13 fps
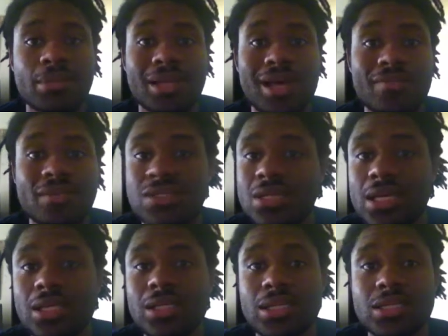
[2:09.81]
Life is
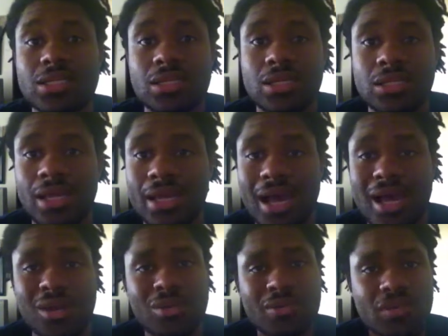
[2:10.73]
endless. Like
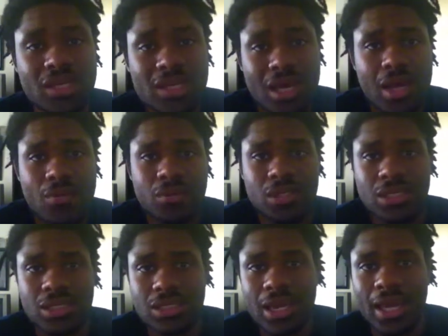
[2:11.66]
I don't even count the
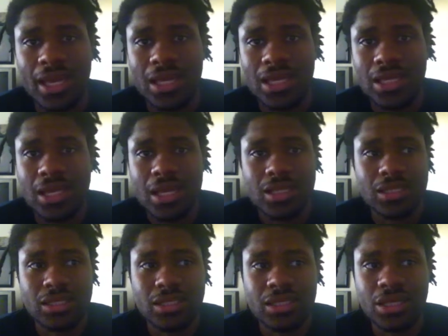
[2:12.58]
day,
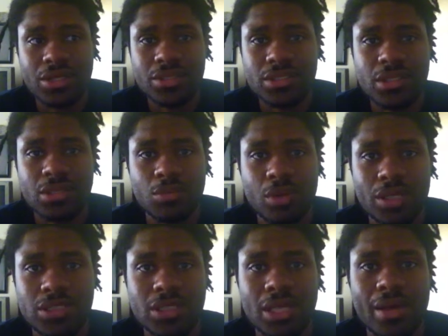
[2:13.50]
the years anymore.
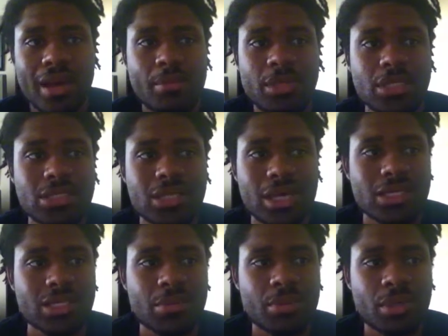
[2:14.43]
I just count how many
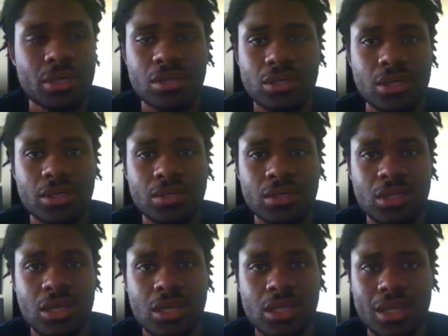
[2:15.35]
days I've been on Earth.
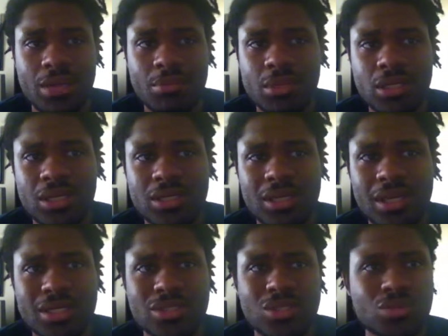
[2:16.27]
Like I've been here
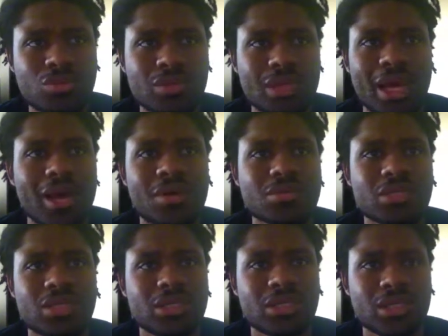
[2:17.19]
like
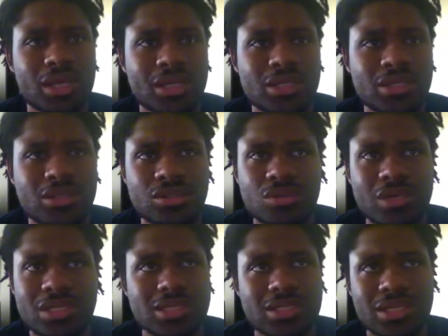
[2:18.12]
2000 and like
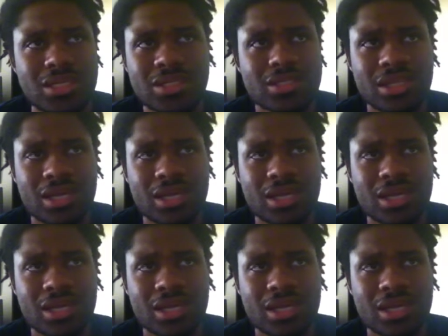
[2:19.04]
26.